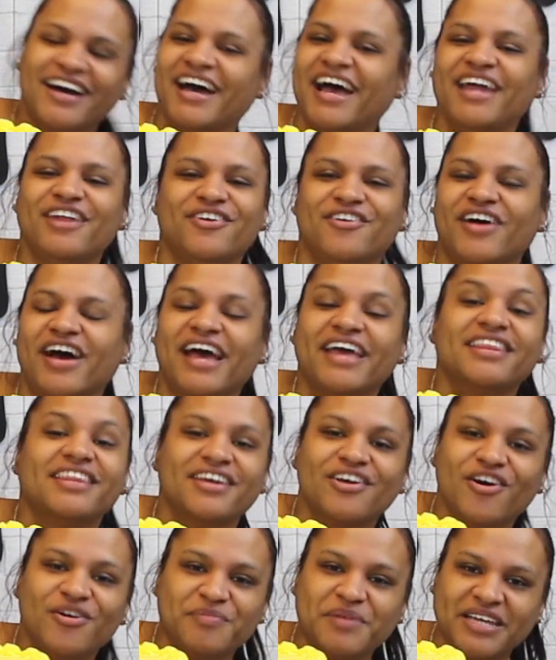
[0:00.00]
I know, I
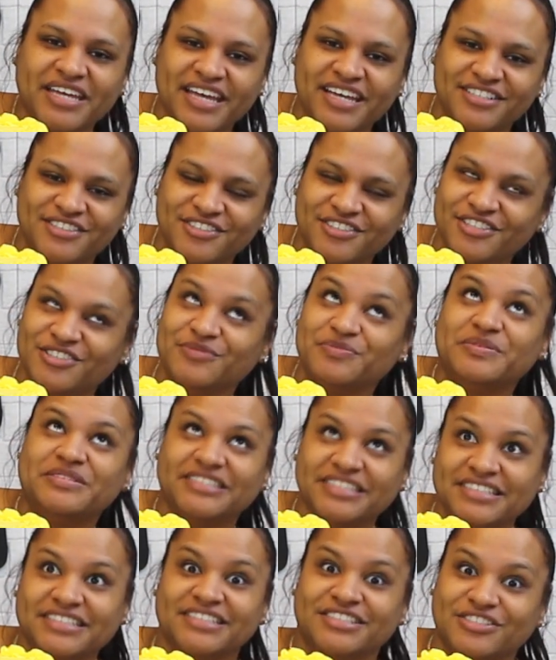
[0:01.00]
think all my cakes are cute,
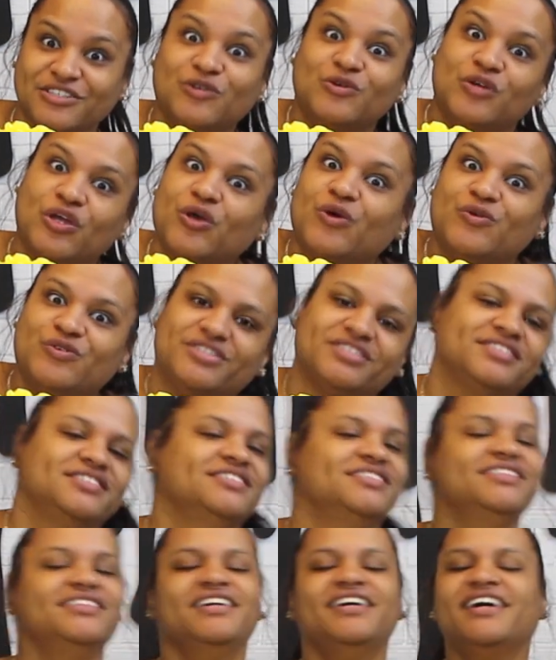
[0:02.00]
but this is so cute.
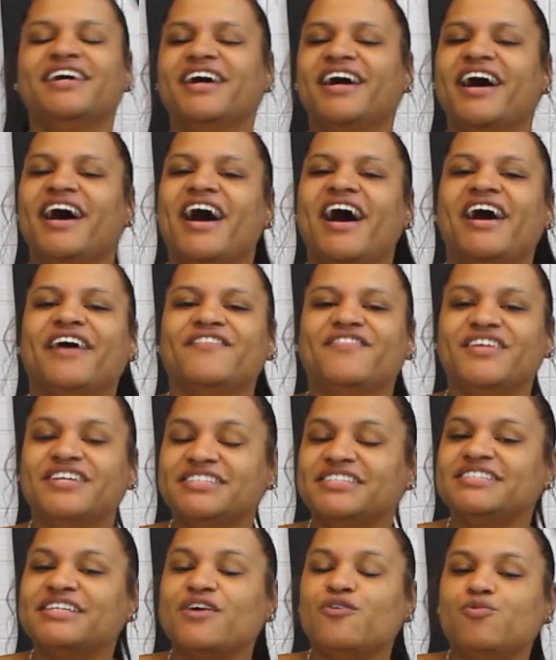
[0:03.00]

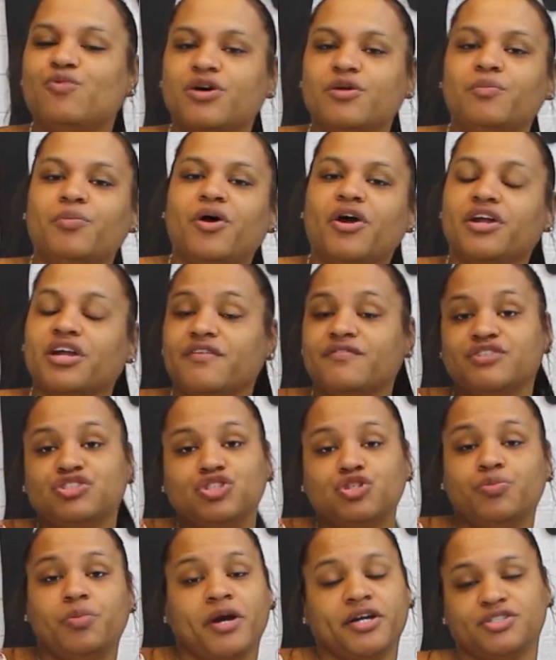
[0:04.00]
This is a one part of a
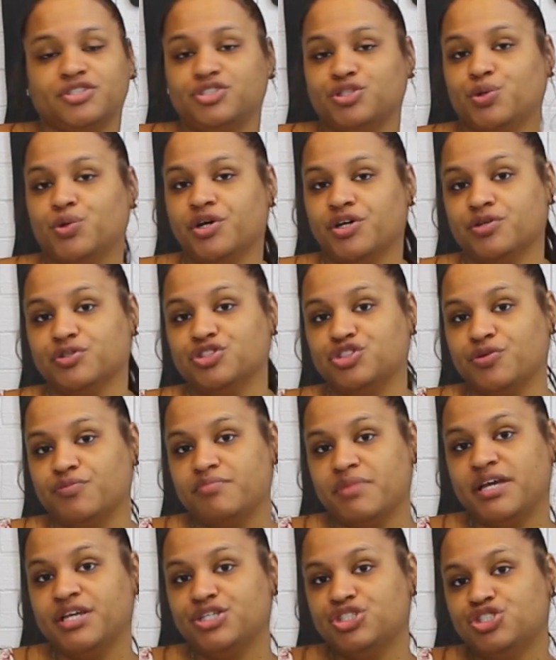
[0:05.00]
two-part tutorial, so
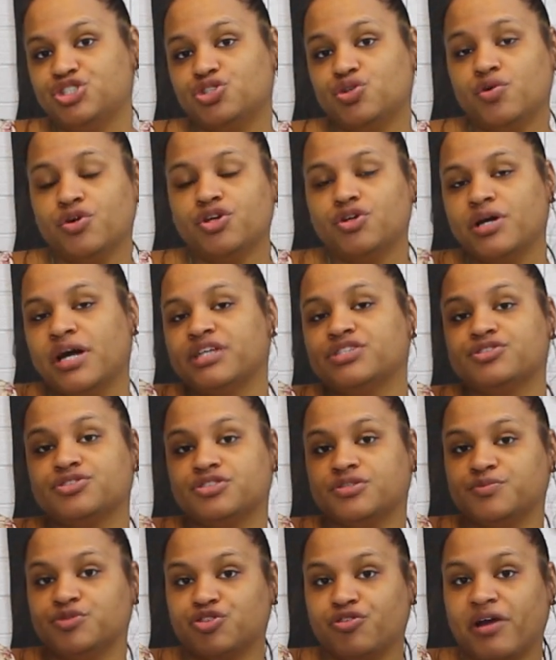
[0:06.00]
make sure you guys are
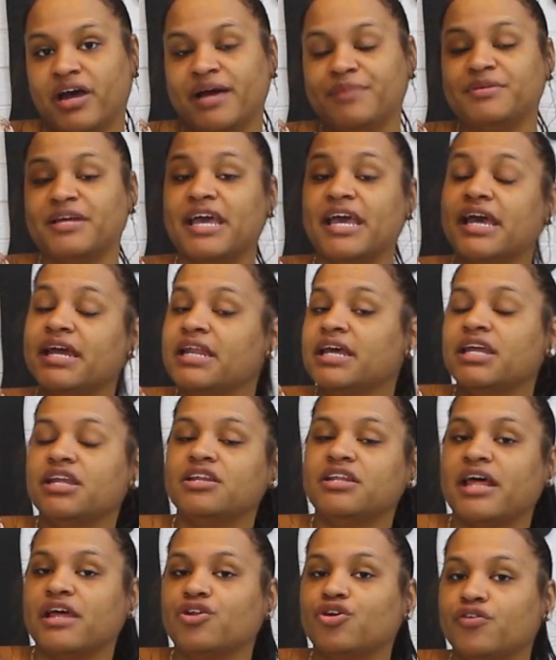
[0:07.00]
subscribed and
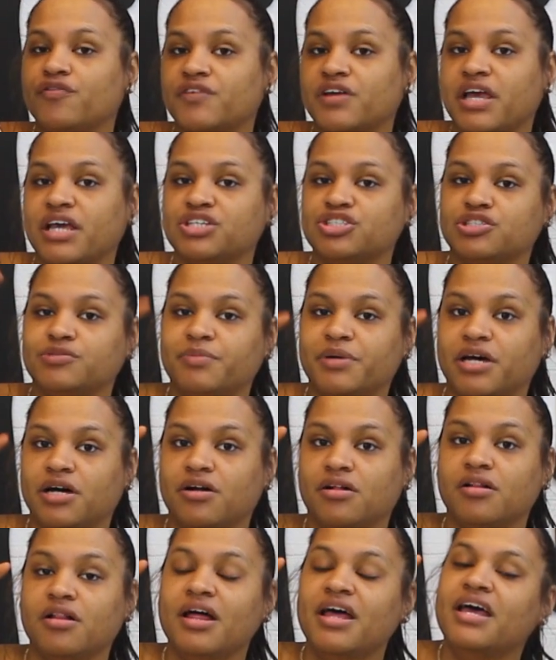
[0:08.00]
hitting that notification
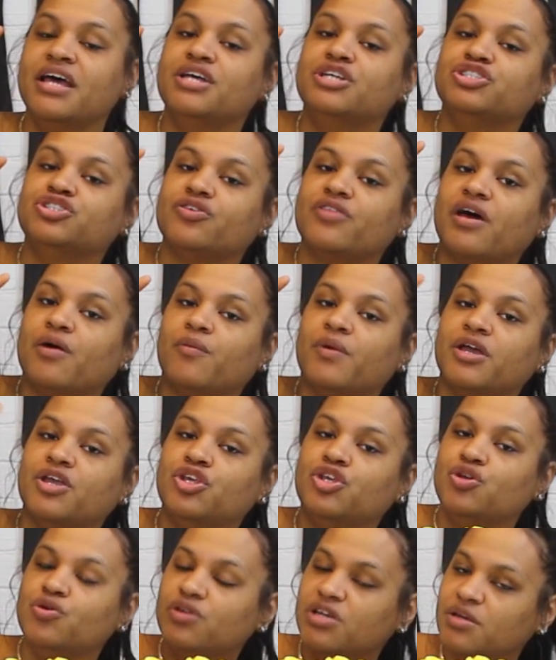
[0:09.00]
bell so that way
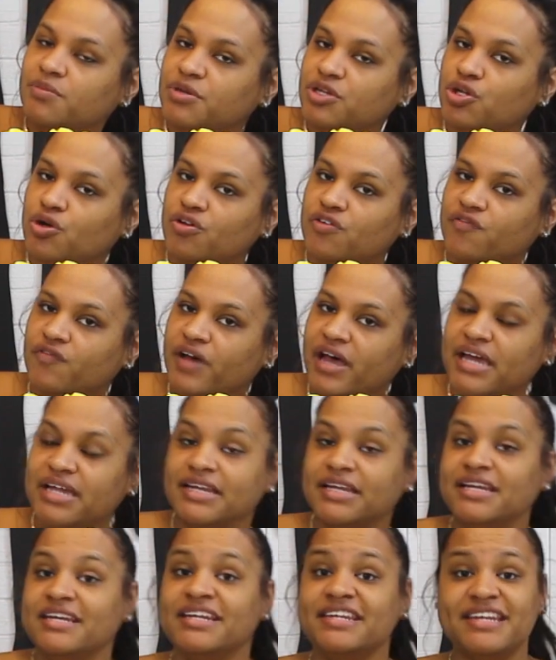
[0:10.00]
you can be
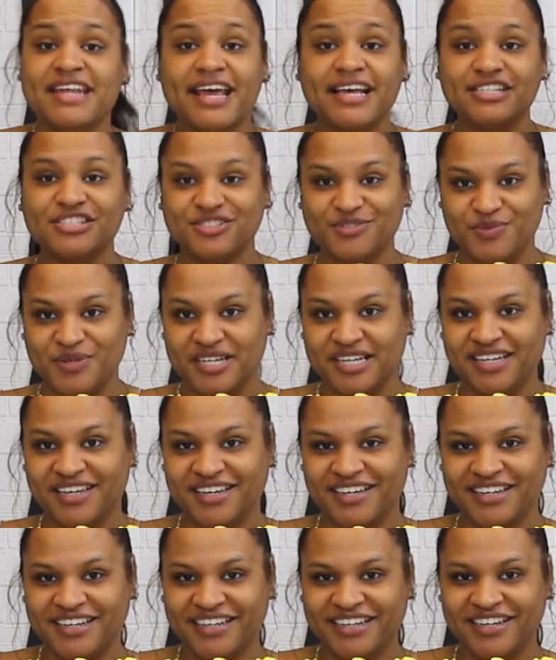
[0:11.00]
notified next
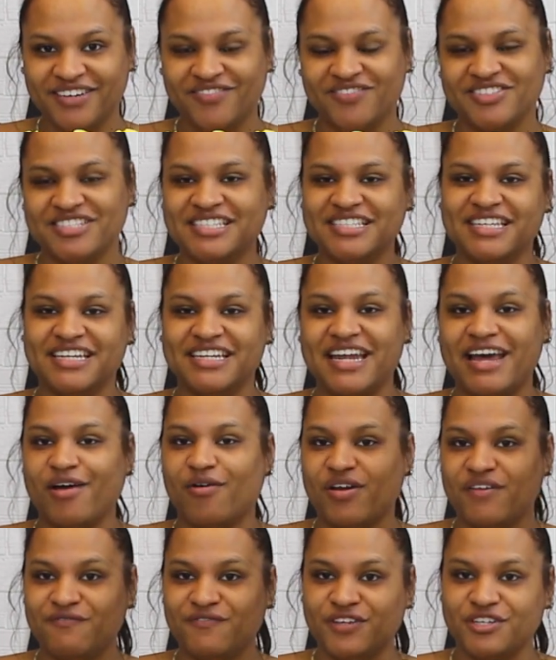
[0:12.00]
week when seeing
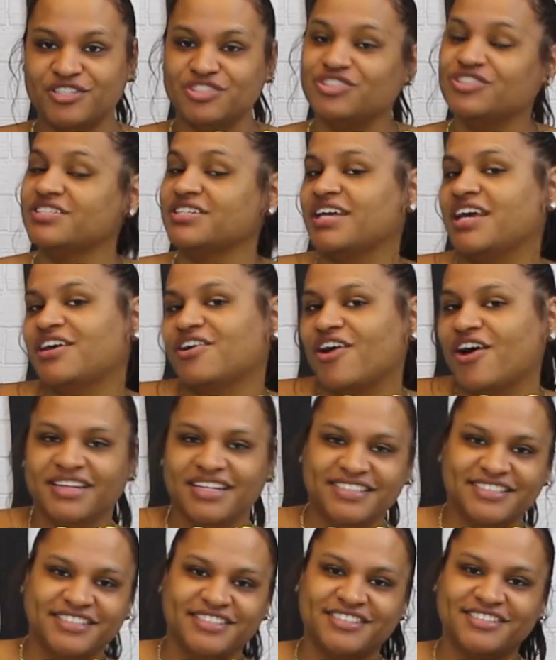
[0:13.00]
how I finish this cake up.
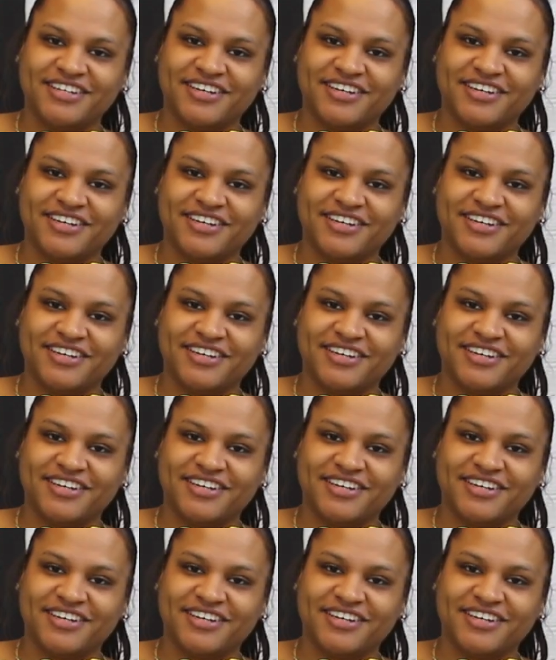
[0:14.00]
Let's get